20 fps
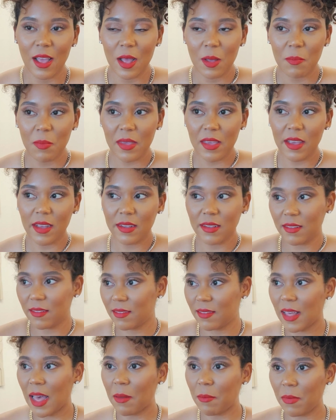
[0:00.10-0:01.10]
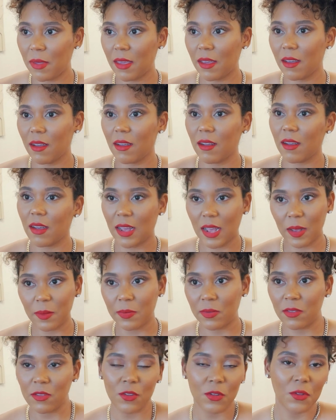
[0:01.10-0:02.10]
because that mirror
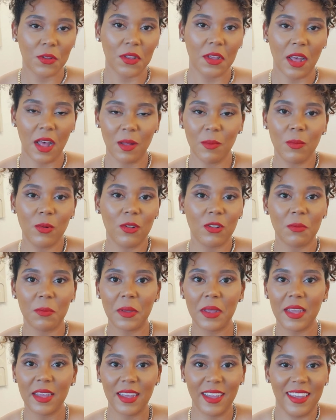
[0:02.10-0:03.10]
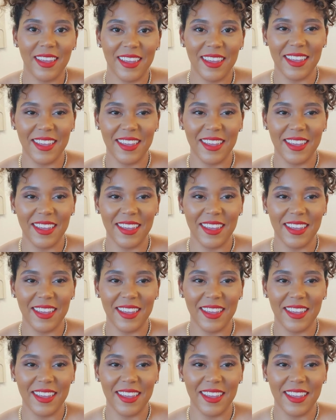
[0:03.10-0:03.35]
absolutely humbled me.